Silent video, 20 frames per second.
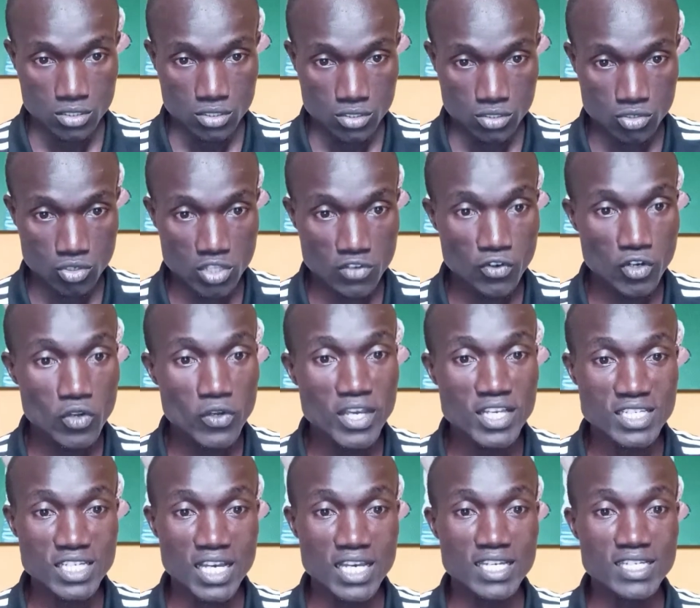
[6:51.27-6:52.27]
So the following
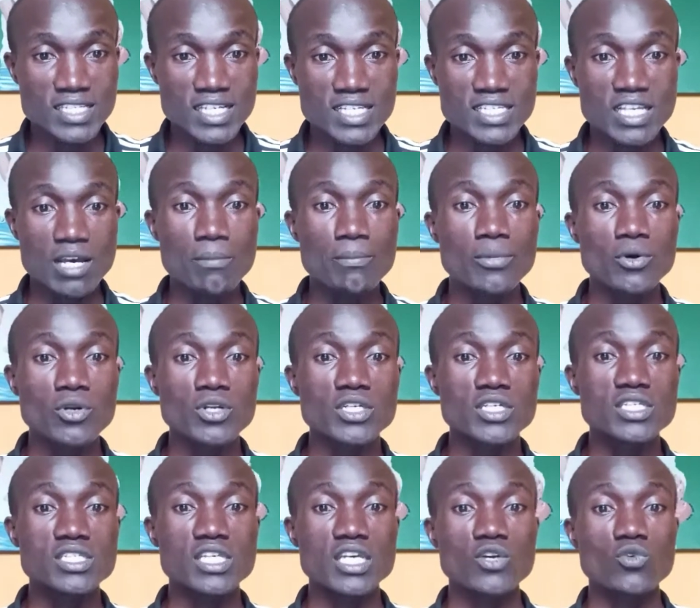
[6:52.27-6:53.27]
is a sample
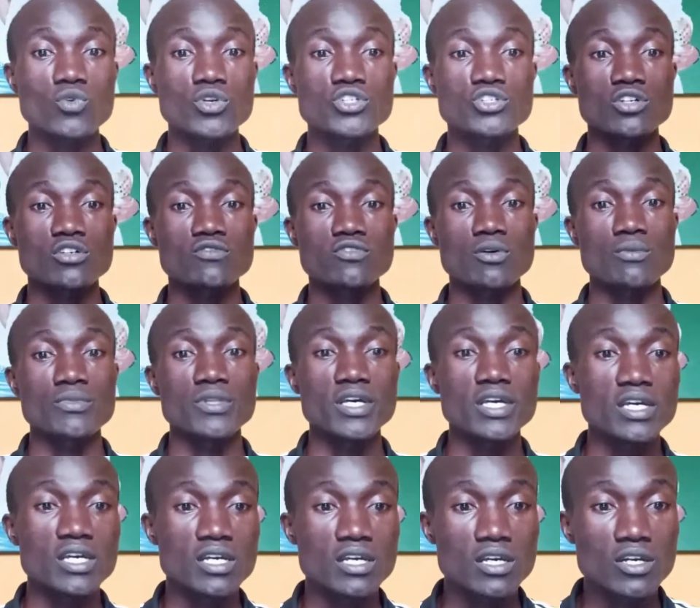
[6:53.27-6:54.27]
essay question from
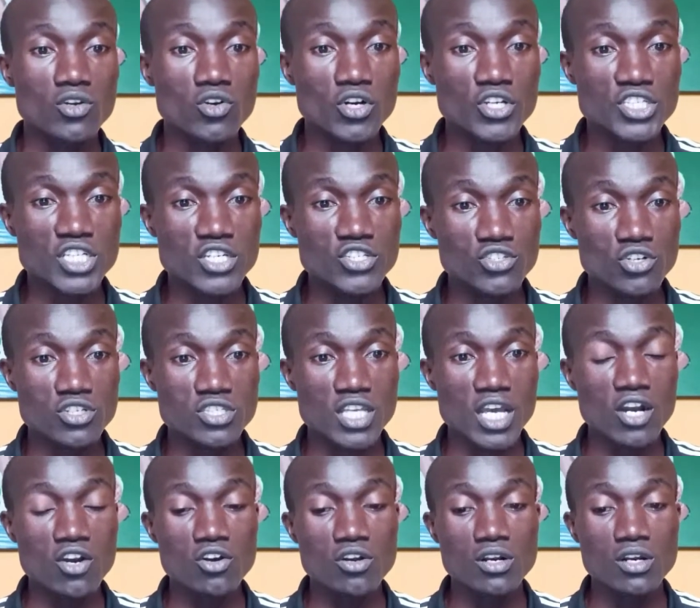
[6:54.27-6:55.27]
the Caucasian Chalk
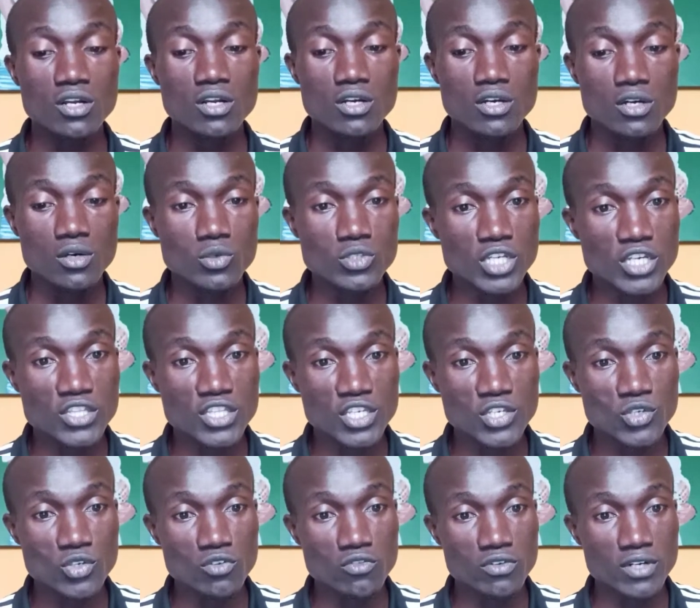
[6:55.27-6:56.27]
Circle, which I
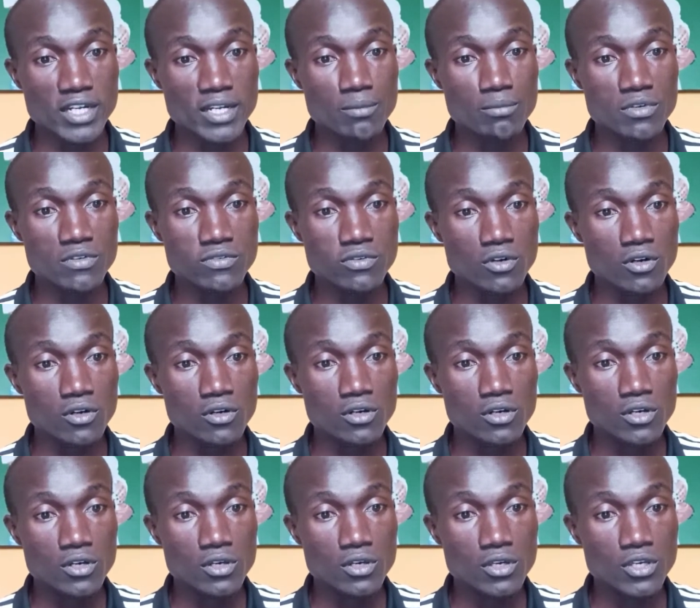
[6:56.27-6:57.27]
think you've read before
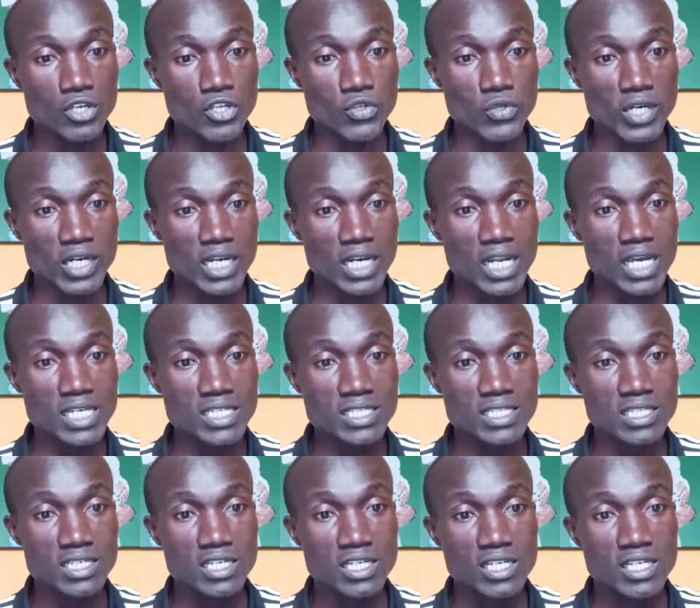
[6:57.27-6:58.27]
in your
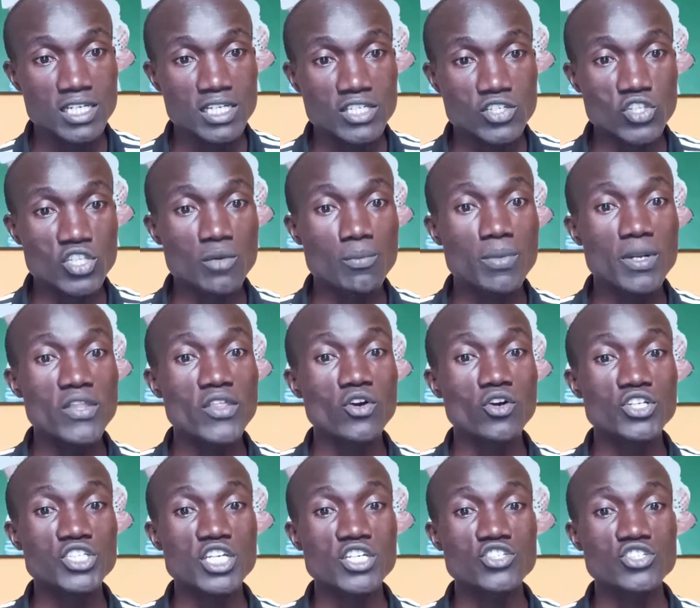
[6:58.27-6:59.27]
class. So the play, the
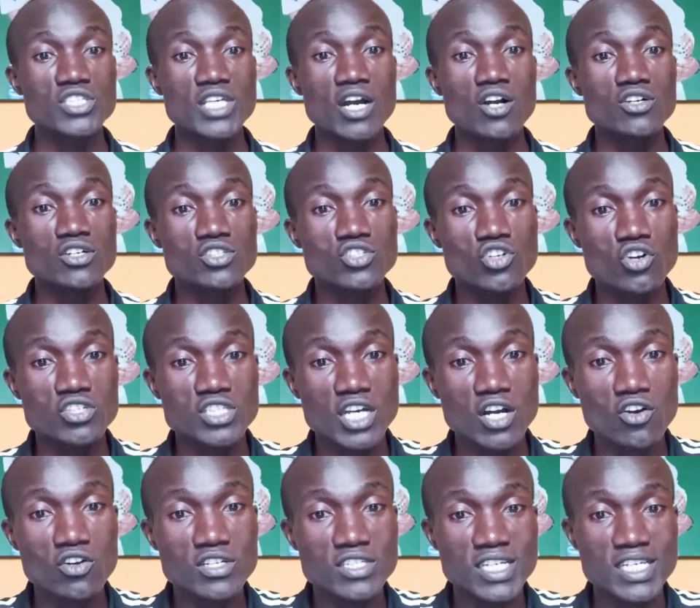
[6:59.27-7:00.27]
Caucasian Chalk
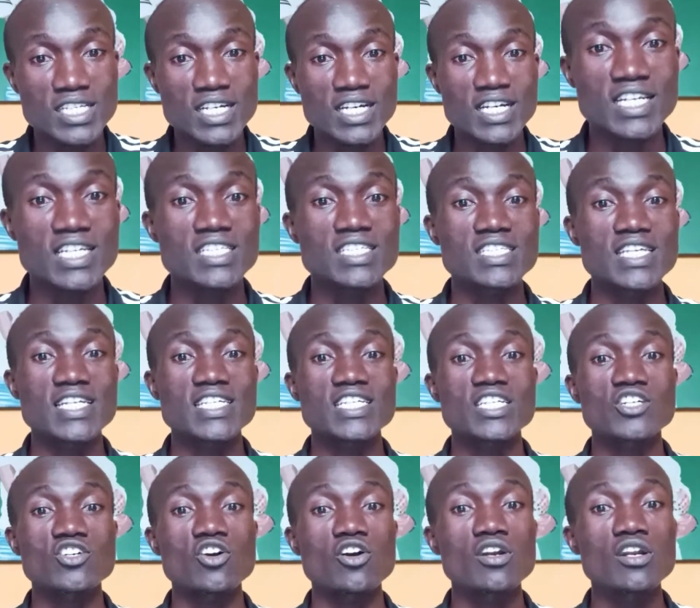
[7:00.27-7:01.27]
Circle, is a
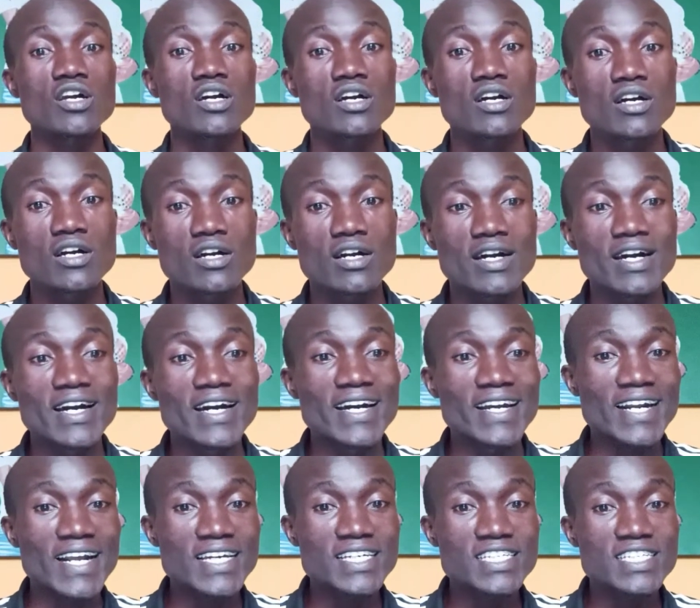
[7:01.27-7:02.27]
satirical.
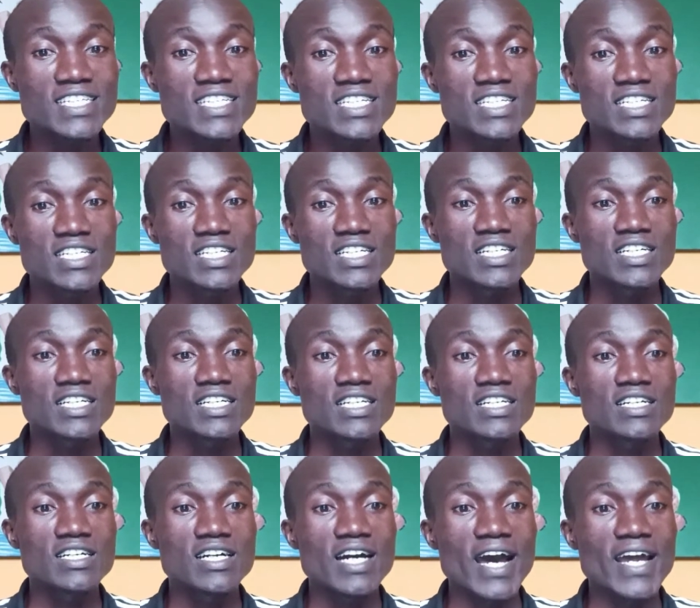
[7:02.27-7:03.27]
Write
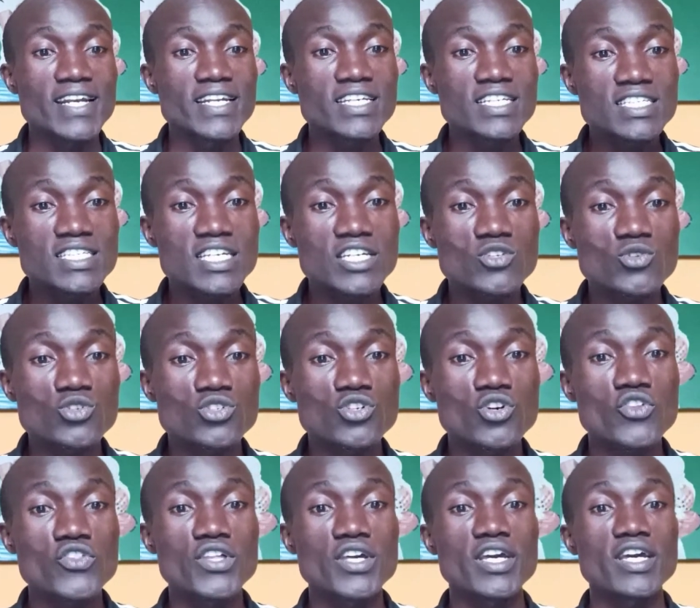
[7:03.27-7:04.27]
an essay to
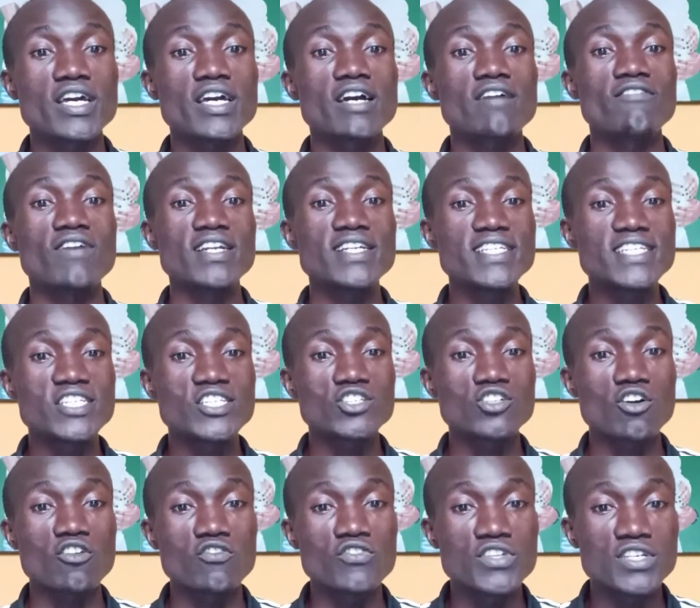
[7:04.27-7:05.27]
show the validity
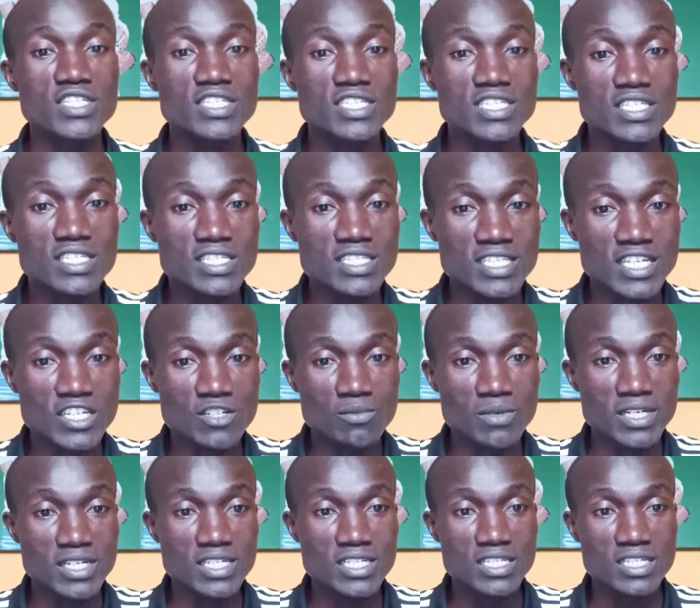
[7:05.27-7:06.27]
of this
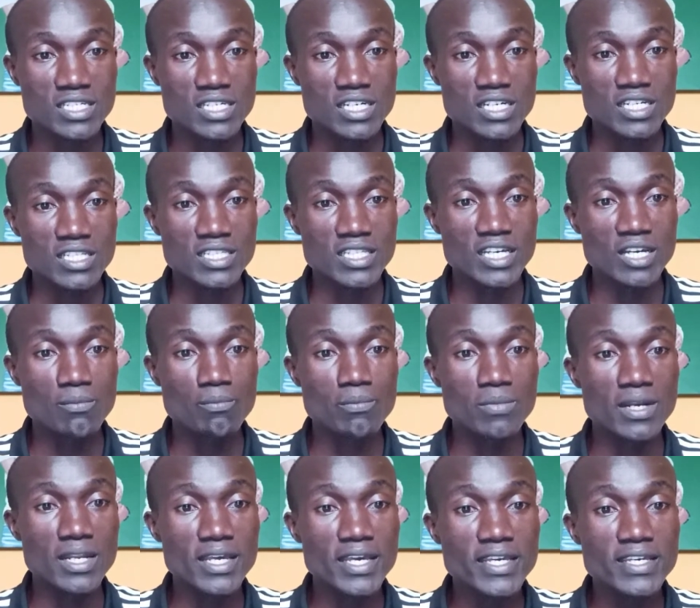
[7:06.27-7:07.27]
statement. The
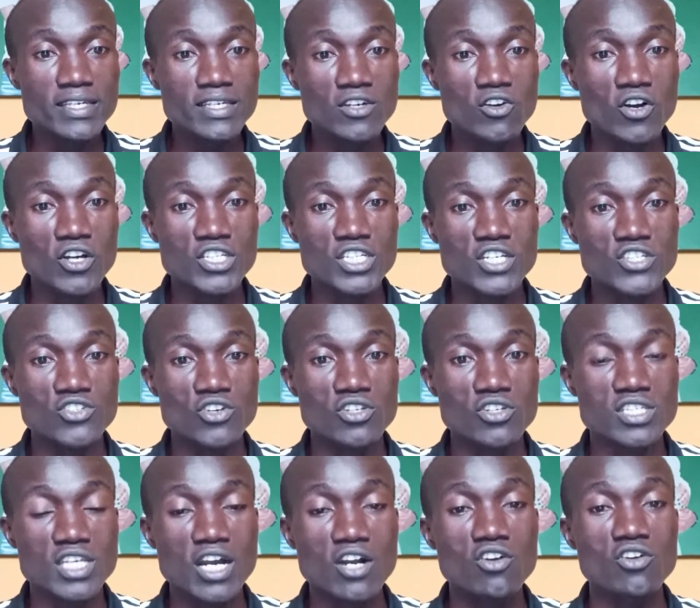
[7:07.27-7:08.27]
play, Caucasian Chalk
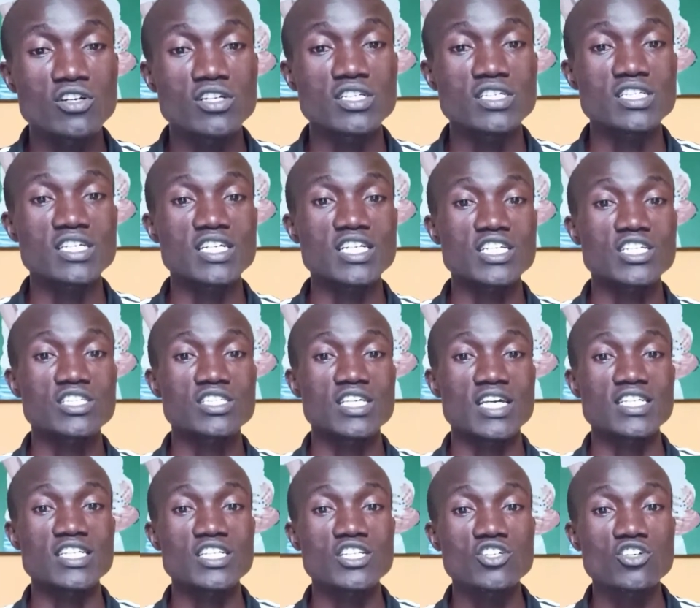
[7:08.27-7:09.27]
Circle, is
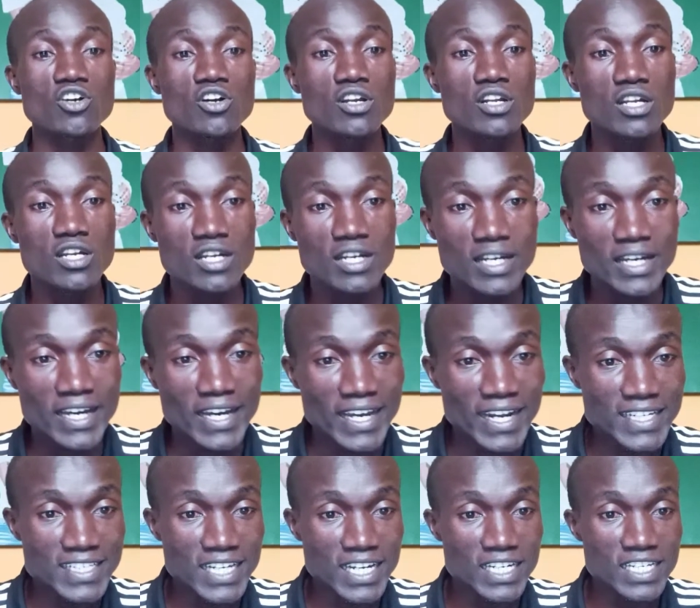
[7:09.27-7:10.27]
satirical.
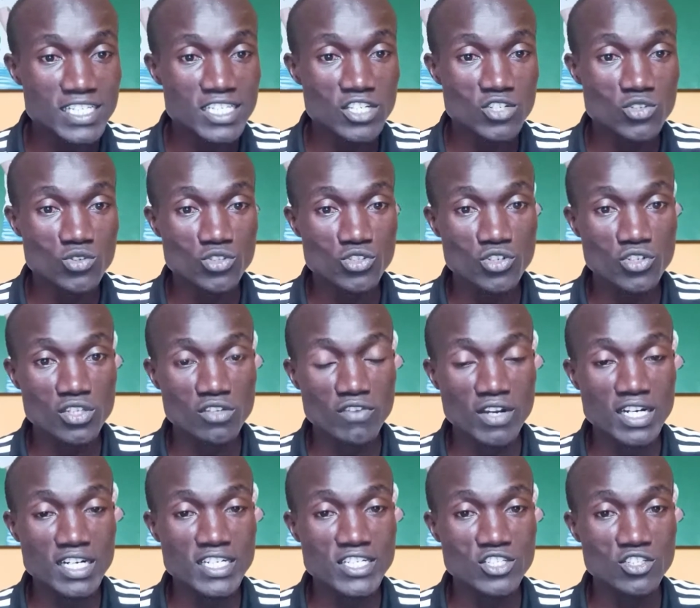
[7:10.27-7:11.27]
Write an essay to show the
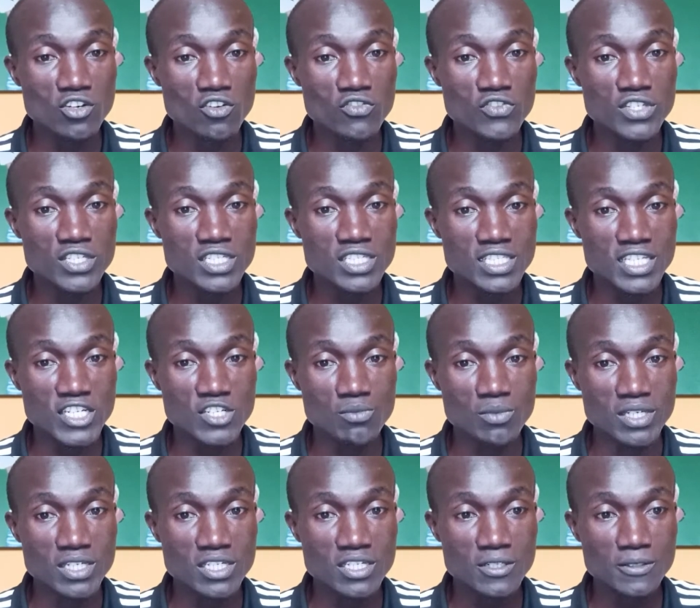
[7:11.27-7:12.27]
validity of this
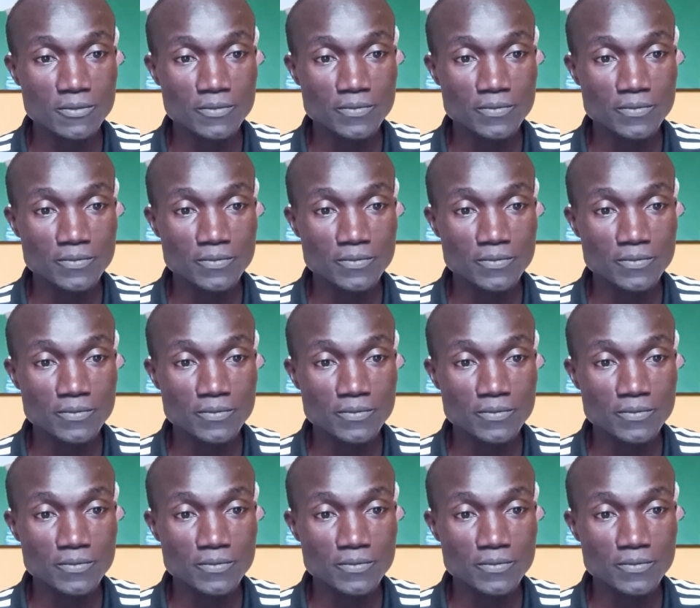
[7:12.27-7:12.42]
statement.